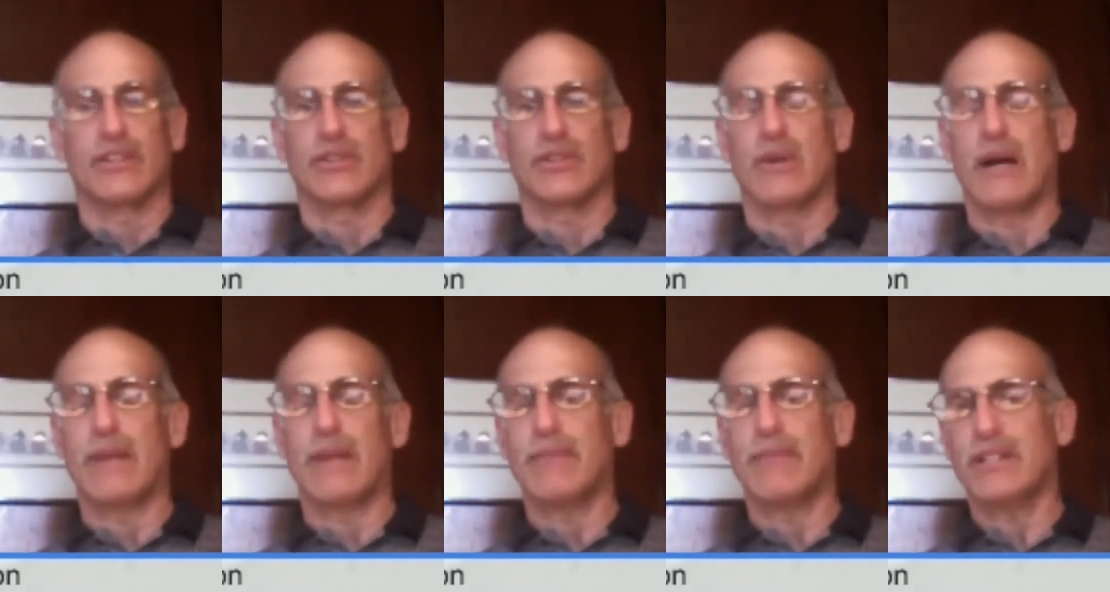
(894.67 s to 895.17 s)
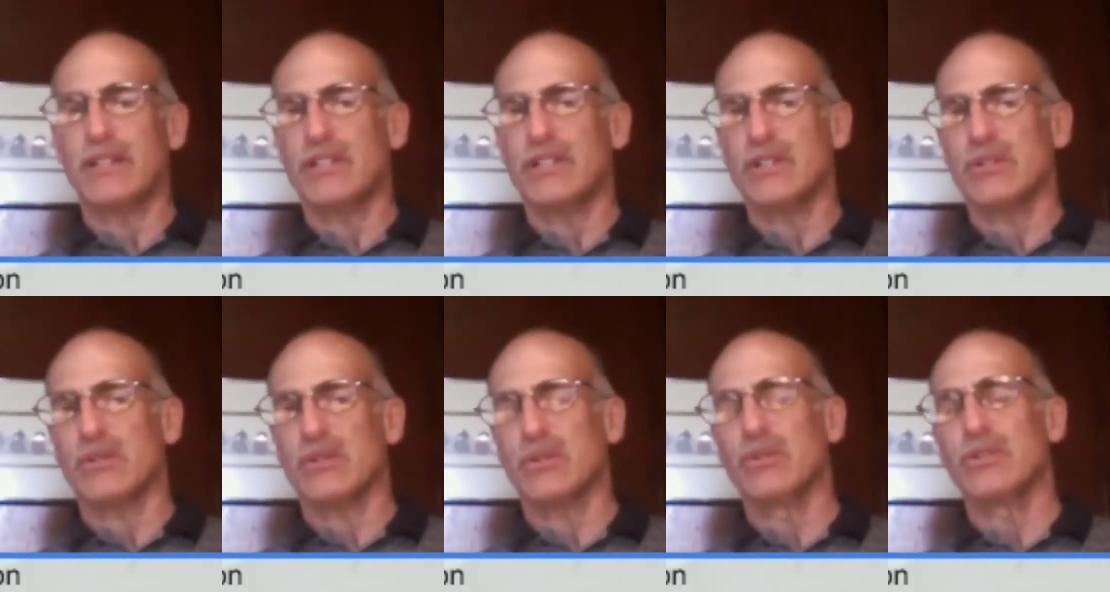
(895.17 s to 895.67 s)
So I'm not
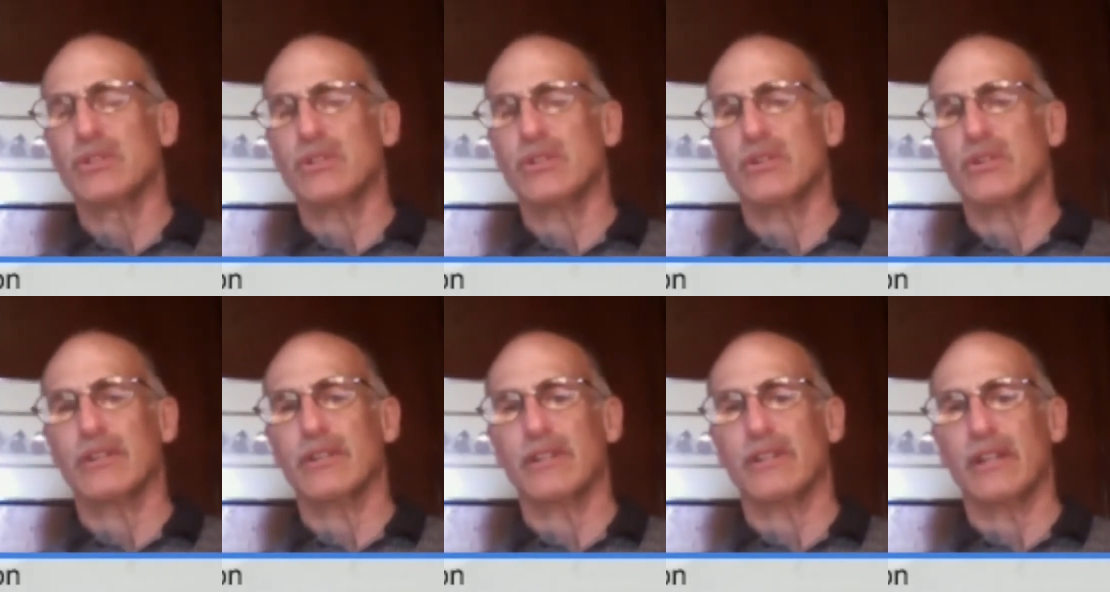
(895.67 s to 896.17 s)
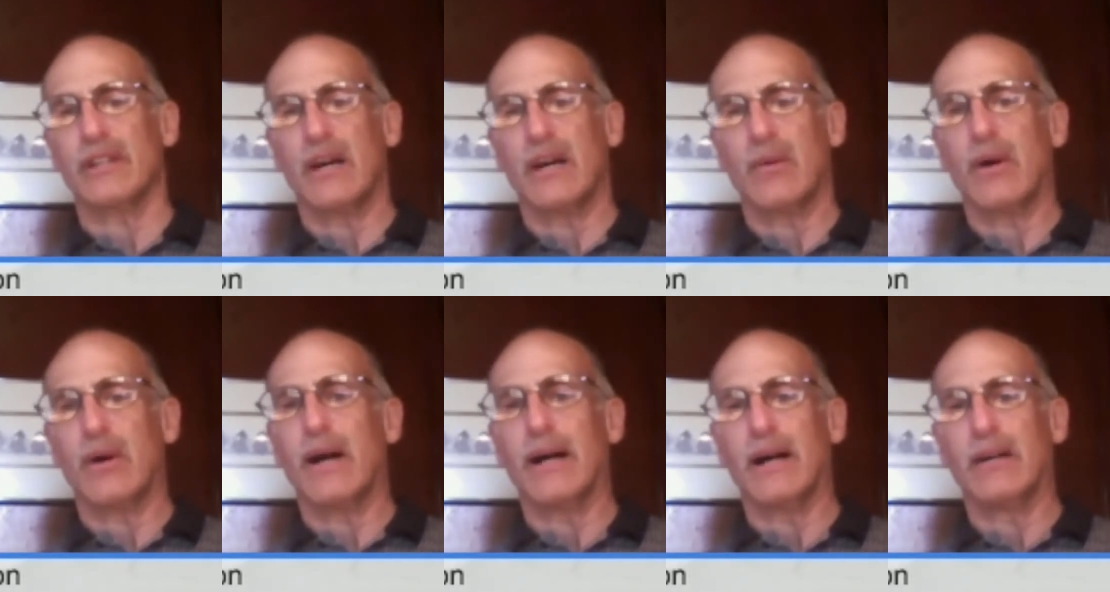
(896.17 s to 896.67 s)
sure who started the
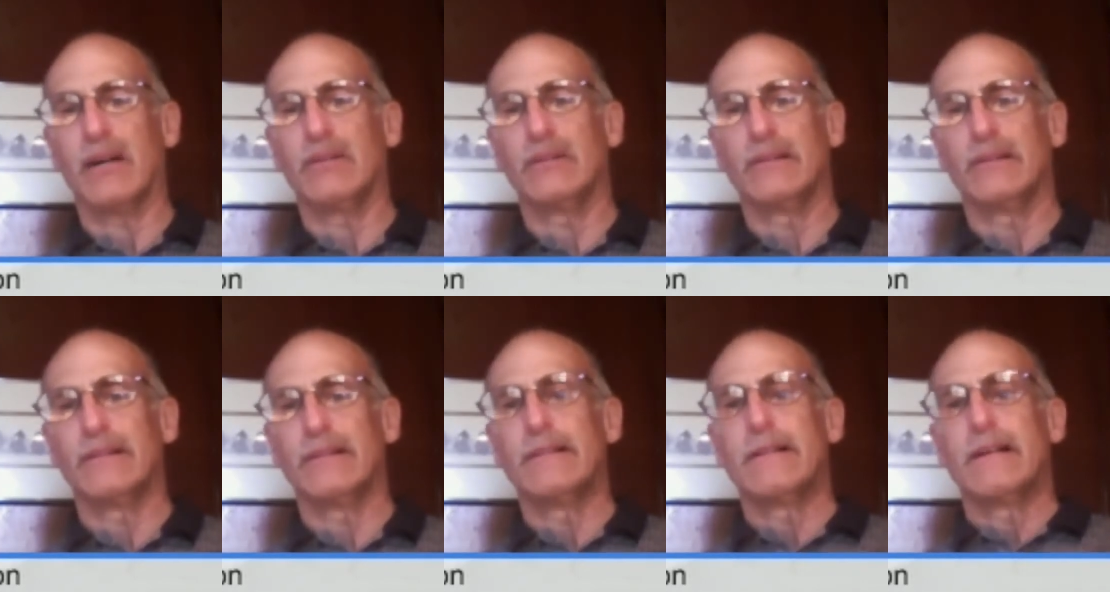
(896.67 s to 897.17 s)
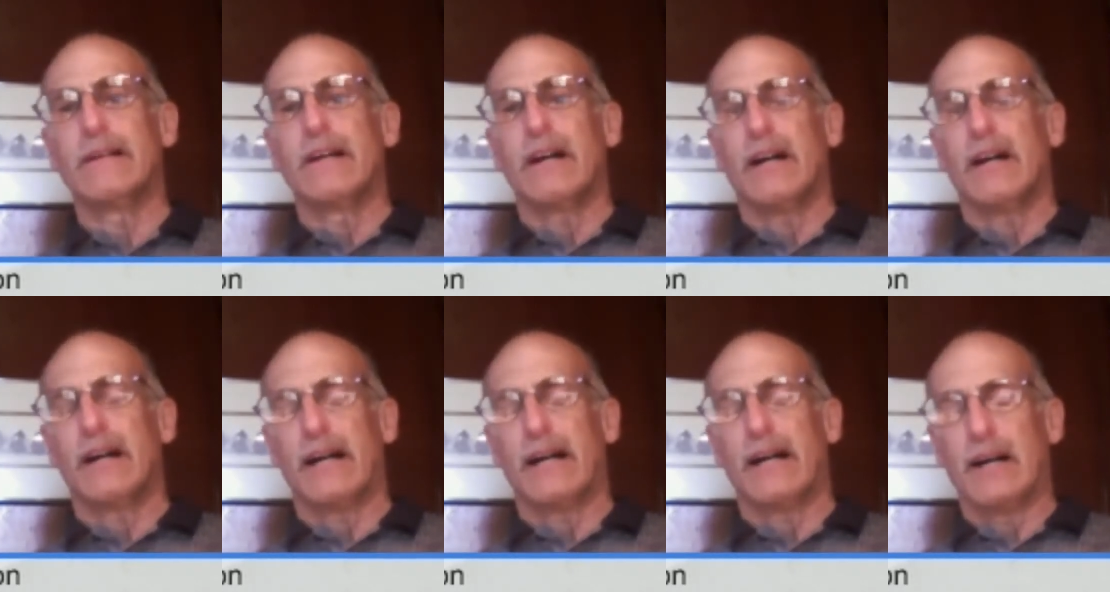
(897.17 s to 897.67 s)
IYL,
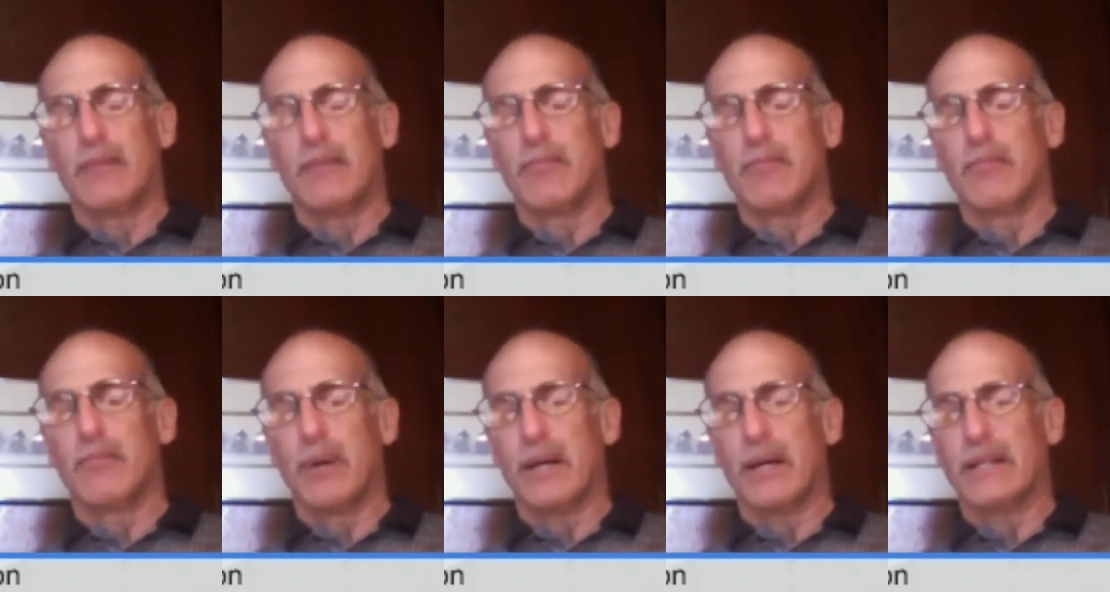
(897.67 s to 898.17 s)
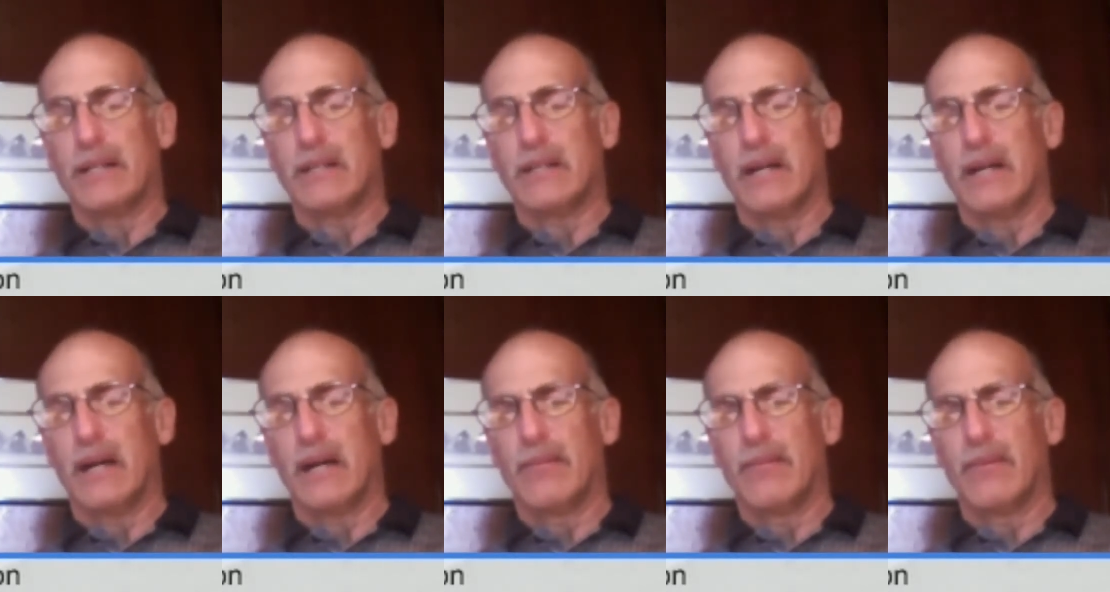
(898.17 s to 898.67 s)
um, but
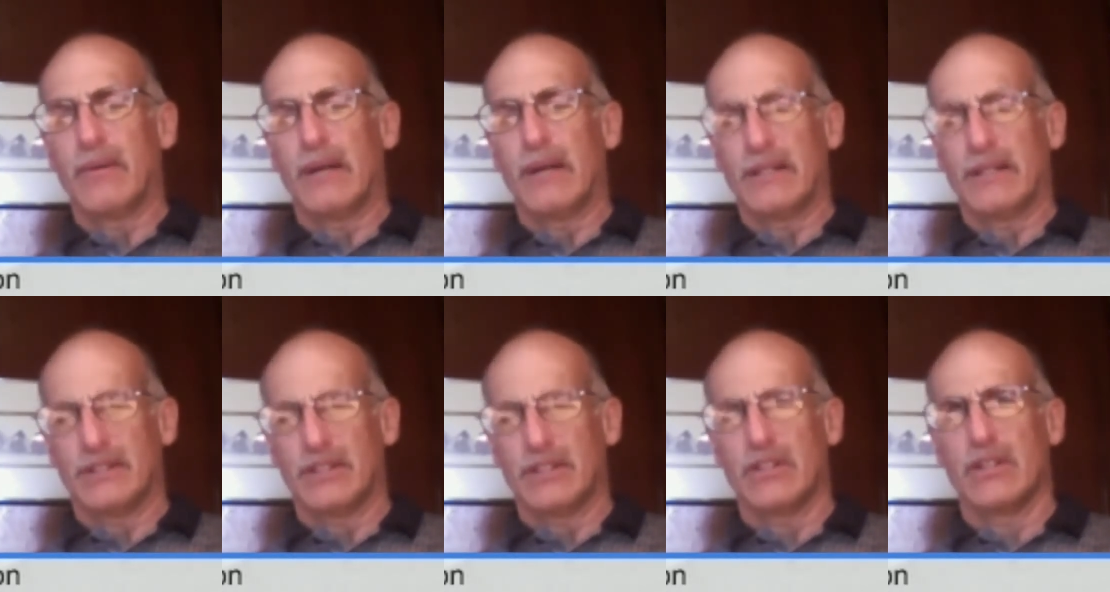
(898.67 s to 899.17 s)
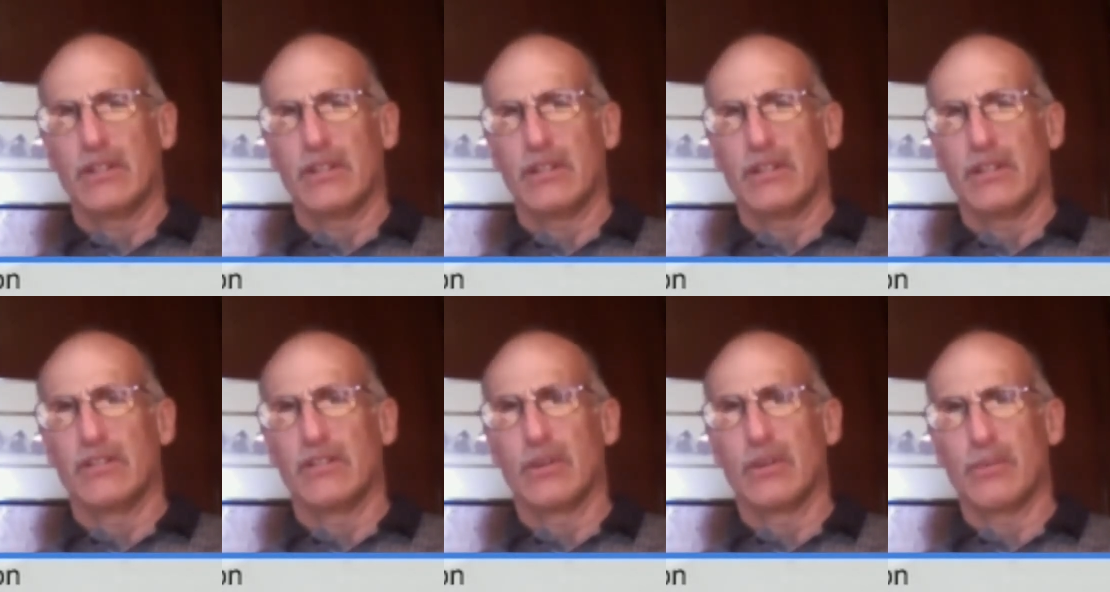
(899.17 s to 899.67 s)
um, I said
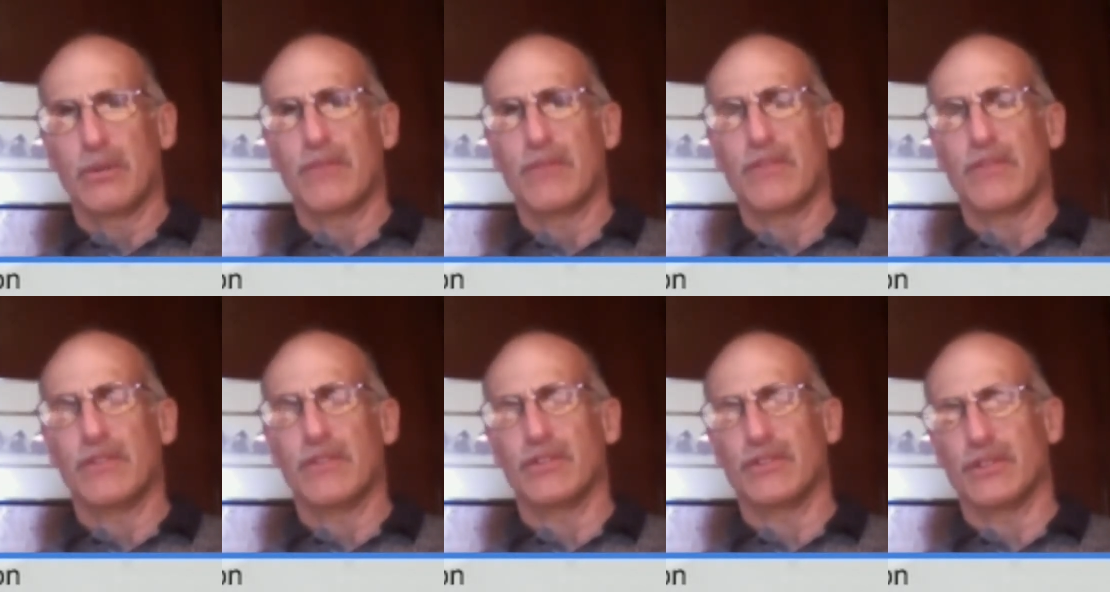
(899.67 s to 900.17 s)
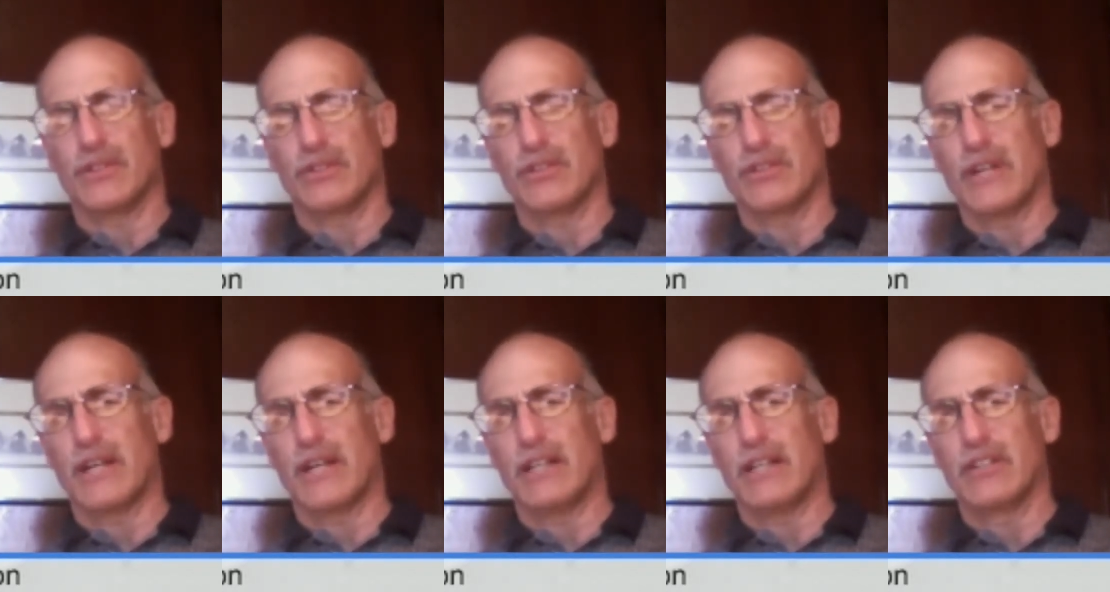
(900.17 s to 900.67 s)
it, the European Physical
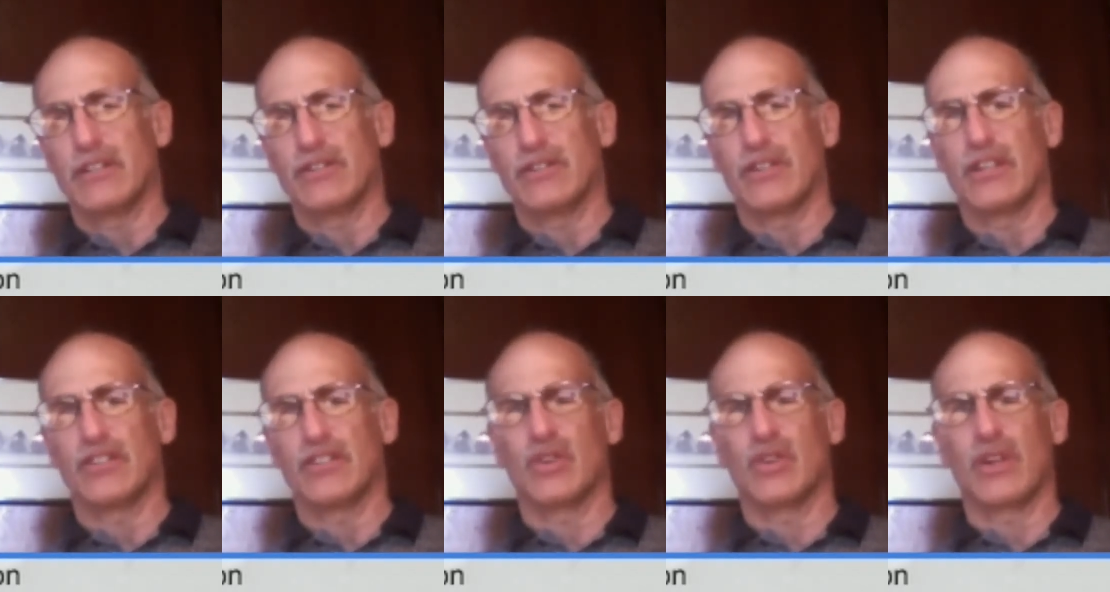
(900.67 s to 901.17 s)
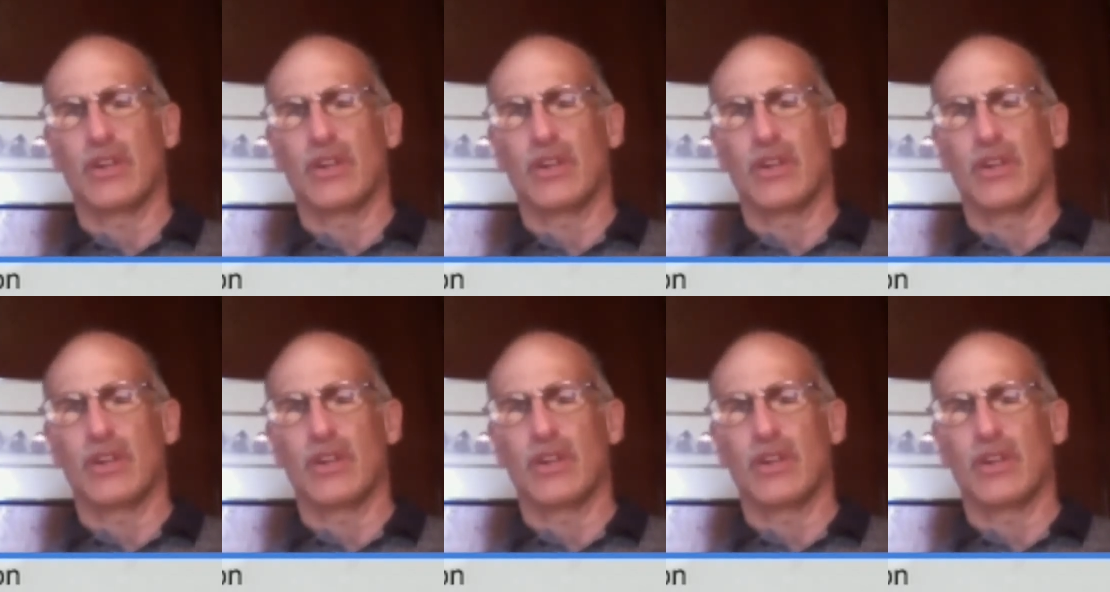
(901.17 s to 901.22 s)
Society is, is sort of the